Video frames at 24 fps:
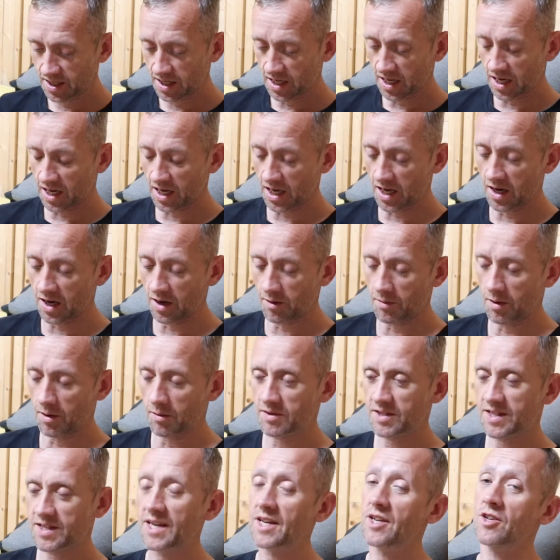Um, I was
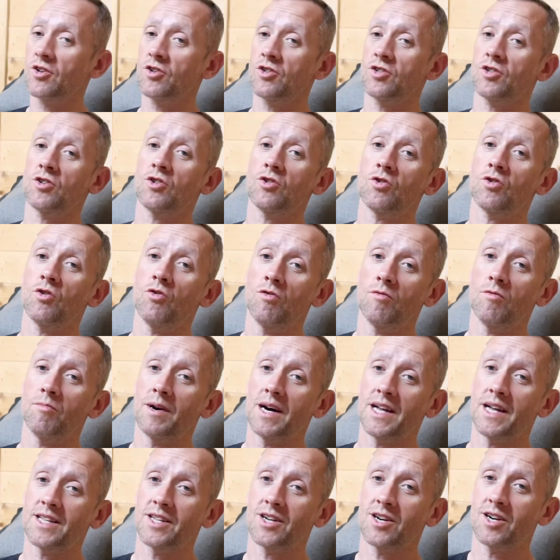thinking of using
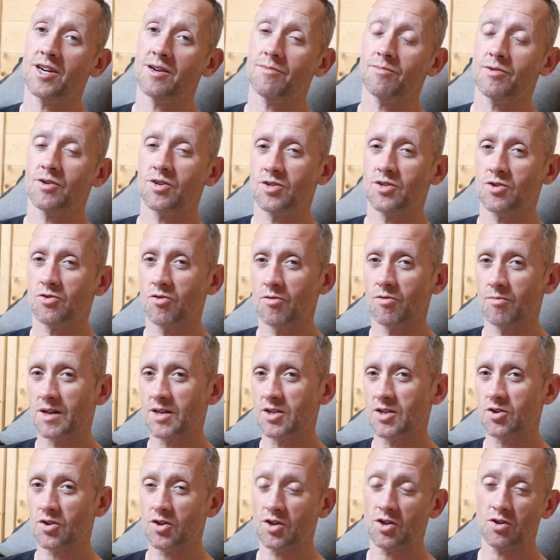Golbat there because Golbat's
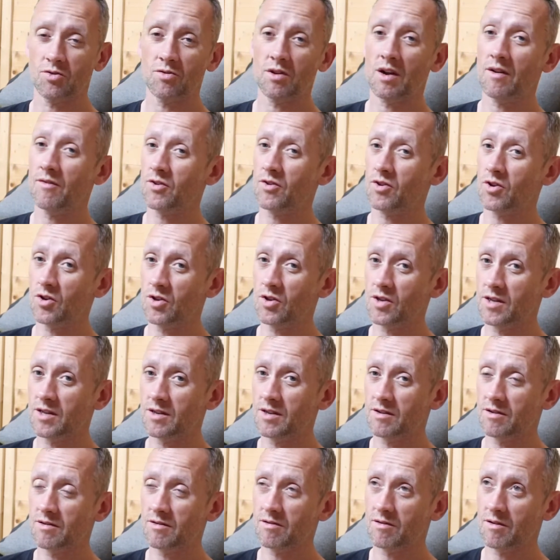good. I don't have a good
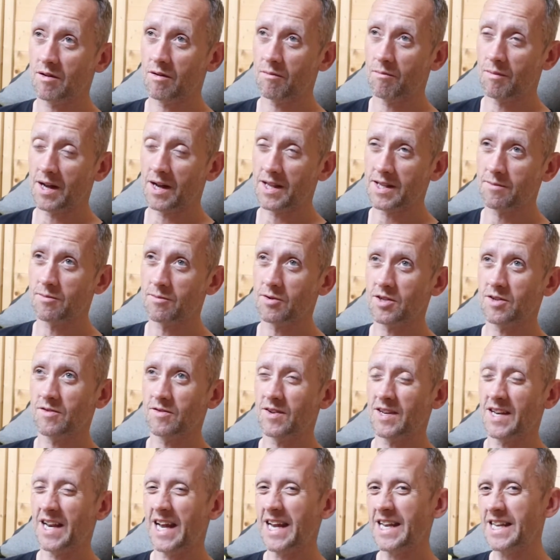mandibles. I have a
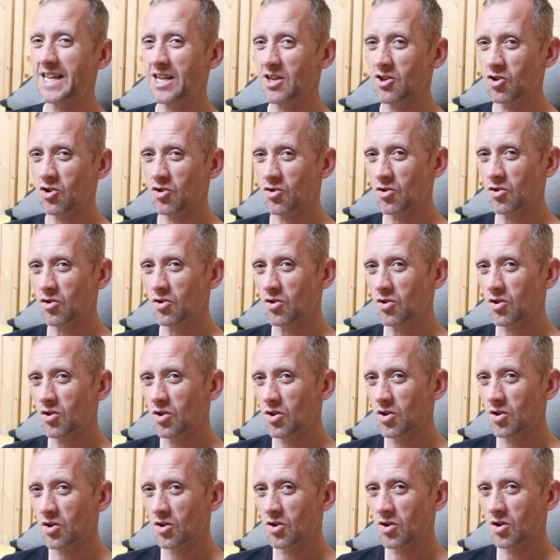92
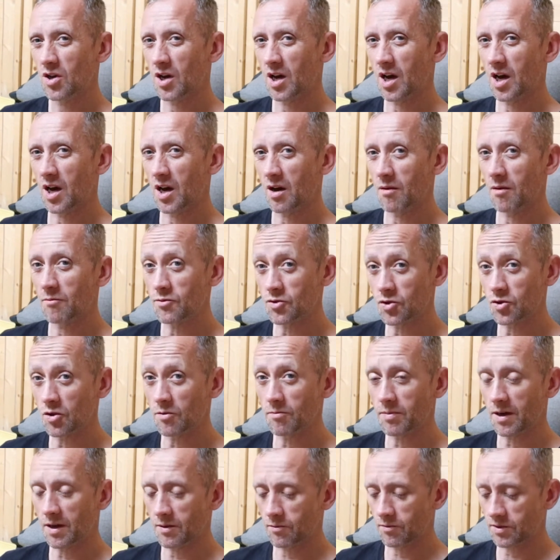um,
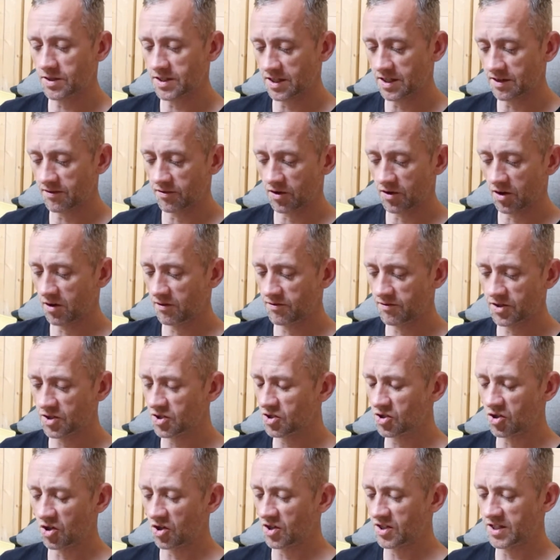Zubat, which you can evolve. Doesn't
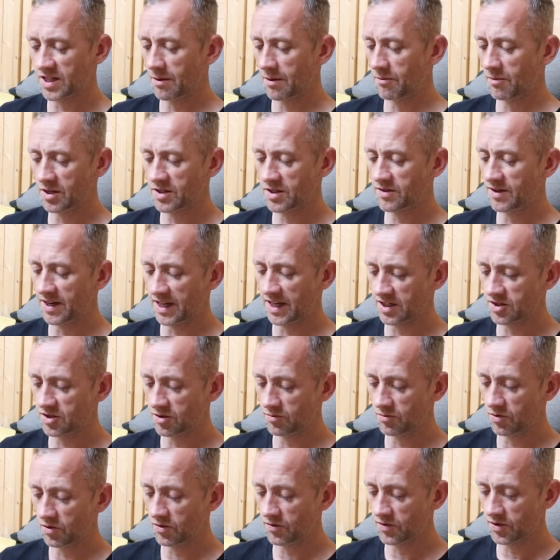cost that much for an extra
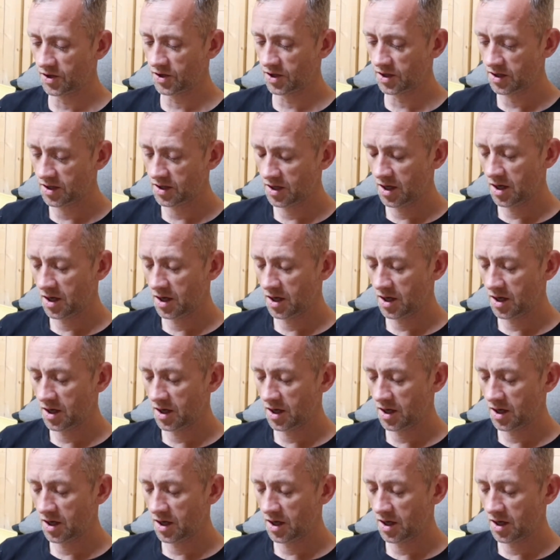move and all.